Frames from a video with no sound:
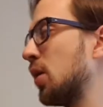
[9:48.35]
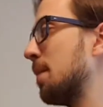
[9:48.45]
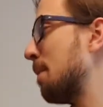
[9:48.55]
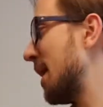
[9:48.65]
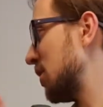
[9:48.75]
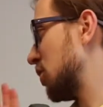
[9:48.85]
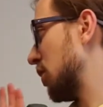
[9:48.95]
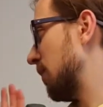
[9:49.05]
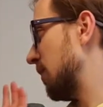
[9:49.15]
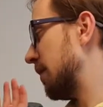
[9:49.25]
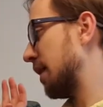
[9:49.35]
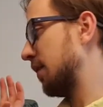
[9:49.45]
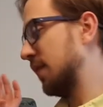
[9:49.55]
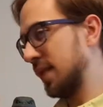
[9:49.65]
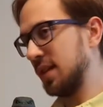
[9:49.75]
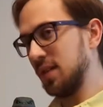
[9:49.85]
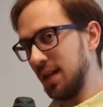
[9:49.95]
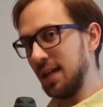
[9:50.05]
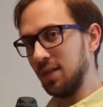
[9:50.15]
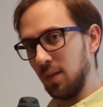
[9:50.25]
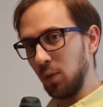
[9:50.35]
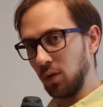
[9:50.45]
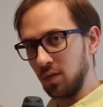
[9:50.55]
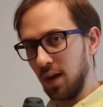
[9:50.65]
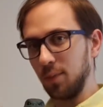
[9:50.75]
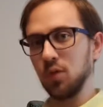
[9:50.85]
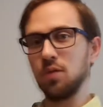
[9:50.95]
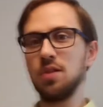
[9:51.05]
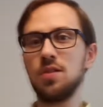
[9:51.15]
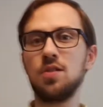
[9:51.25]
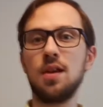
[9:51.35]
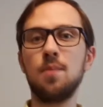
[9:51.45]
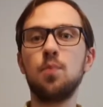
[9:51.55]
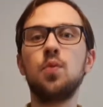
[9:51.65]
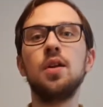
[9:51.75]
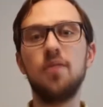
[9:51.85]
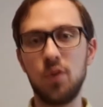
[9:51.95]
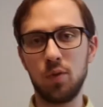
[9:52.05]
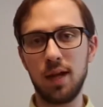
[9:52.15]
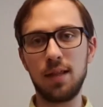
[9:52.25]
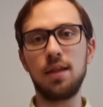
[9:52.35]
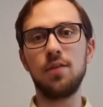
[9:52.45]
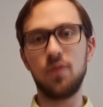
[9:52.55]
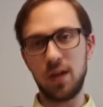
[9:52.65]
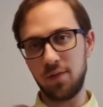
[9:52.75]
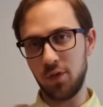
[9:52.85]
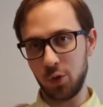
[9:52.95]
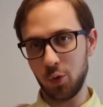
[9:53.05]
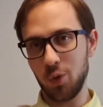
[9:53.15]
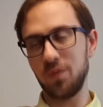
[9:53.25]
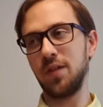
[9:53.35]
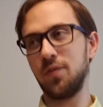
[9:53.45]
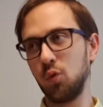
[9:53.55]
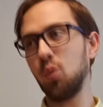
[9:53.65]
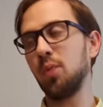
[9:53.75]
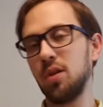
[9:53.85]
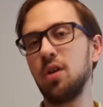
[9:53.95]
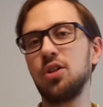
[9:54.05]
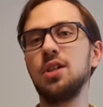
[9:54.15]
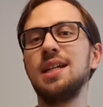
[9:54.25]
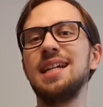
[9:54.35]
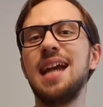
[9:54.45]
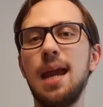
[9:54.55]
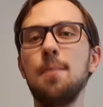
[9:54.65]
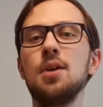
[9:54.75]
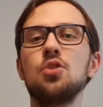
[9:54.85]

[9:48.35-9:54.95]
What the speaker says: want to mention that this is a prototype, so this is a preview, not a review of a full production game.